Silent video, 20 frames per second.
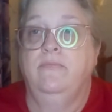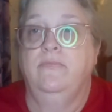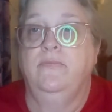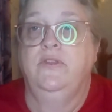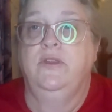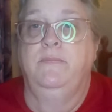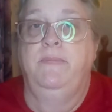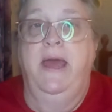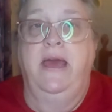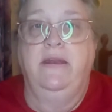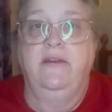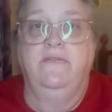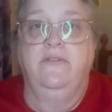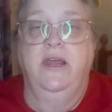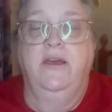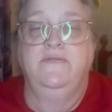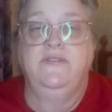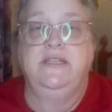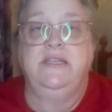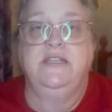the Pound of
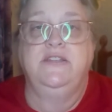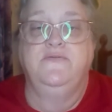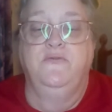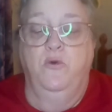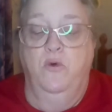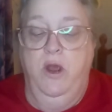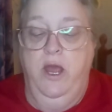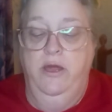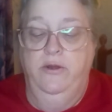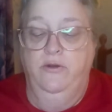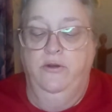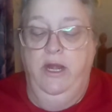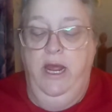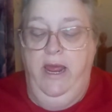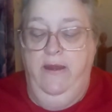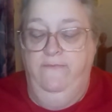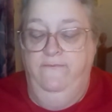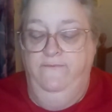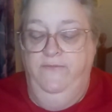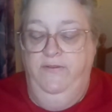Love says
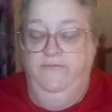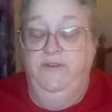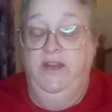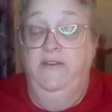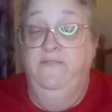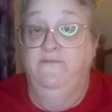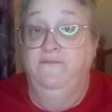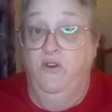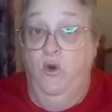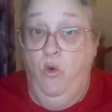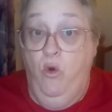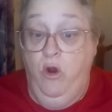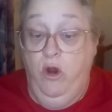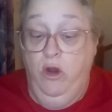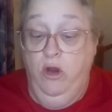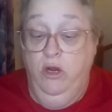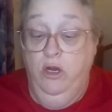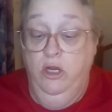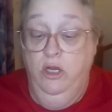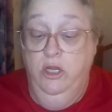
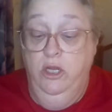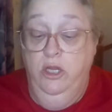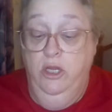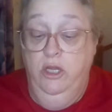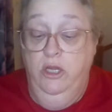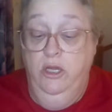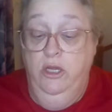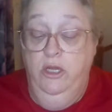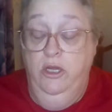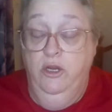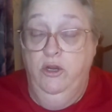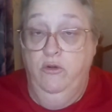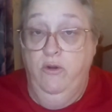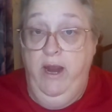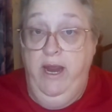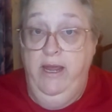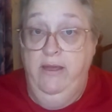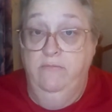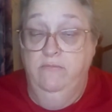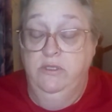454
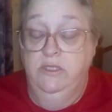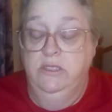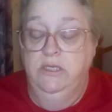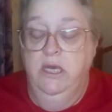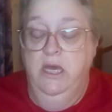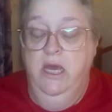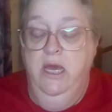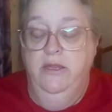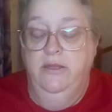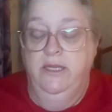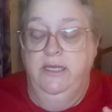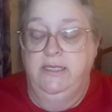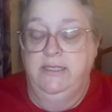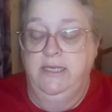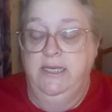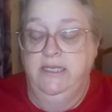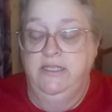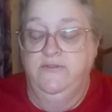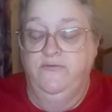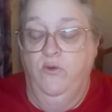grams. This
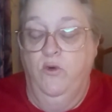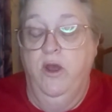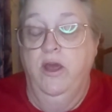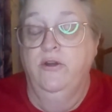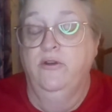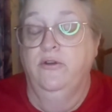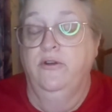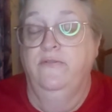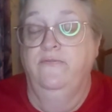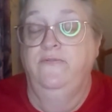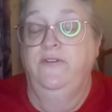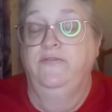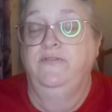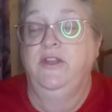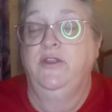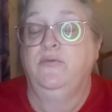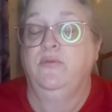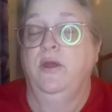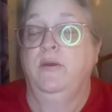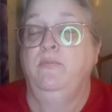says
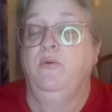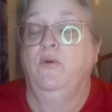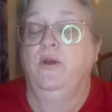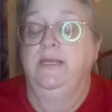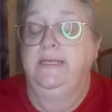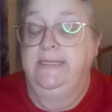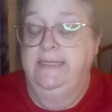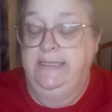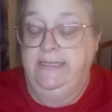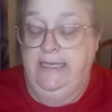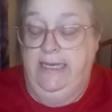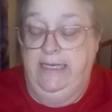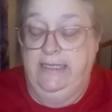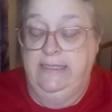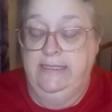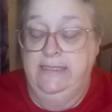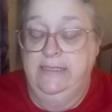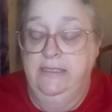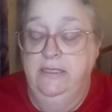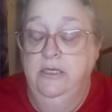
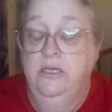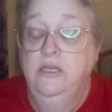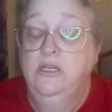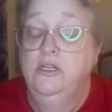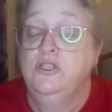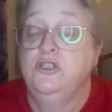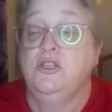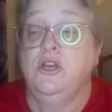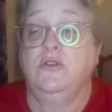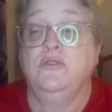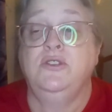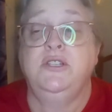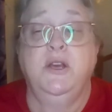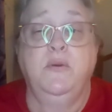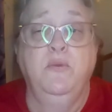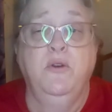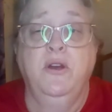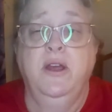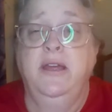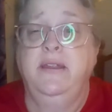453.6. So
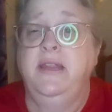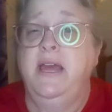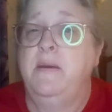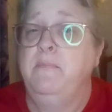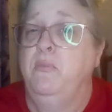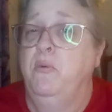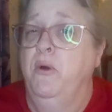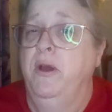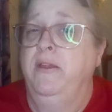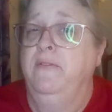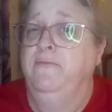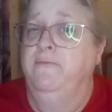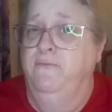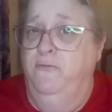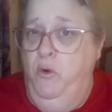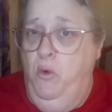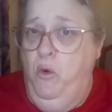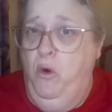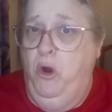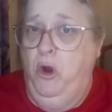somewhere in that
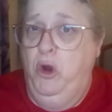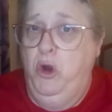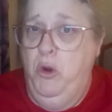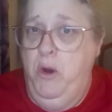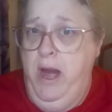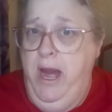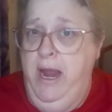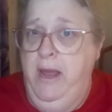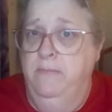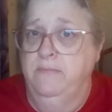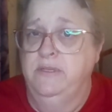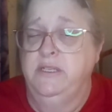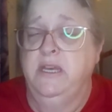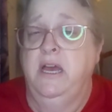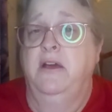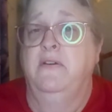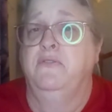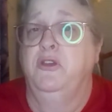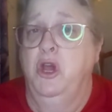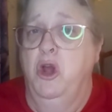0.4 grams
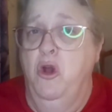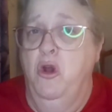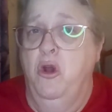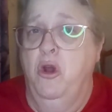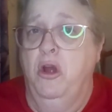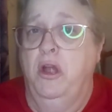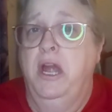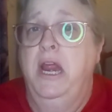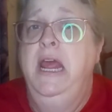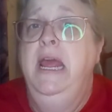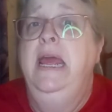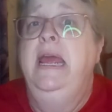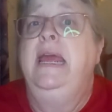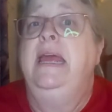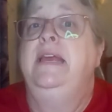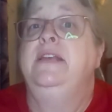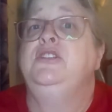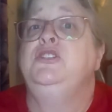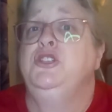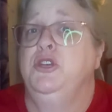of yarn
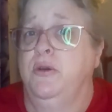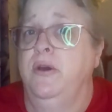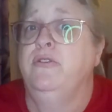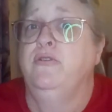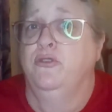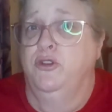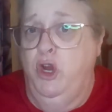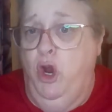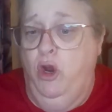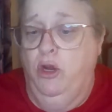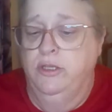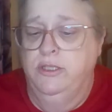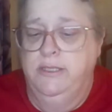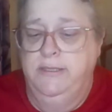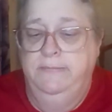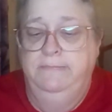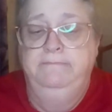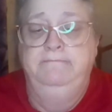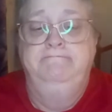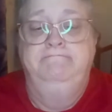is 200 yards.
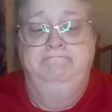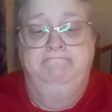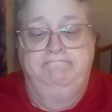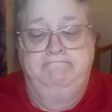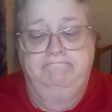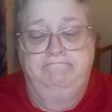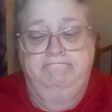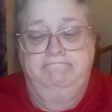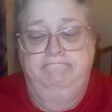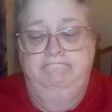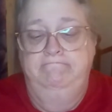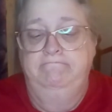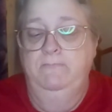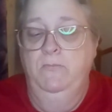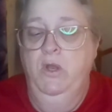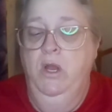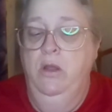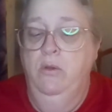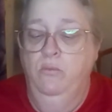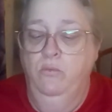
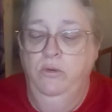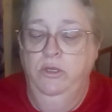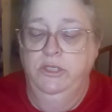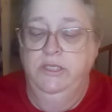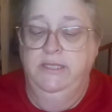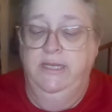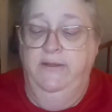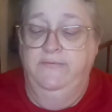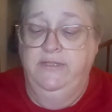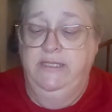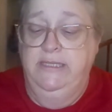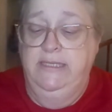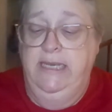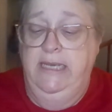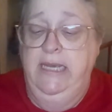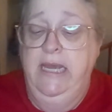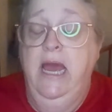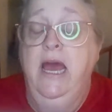We'll just have to see.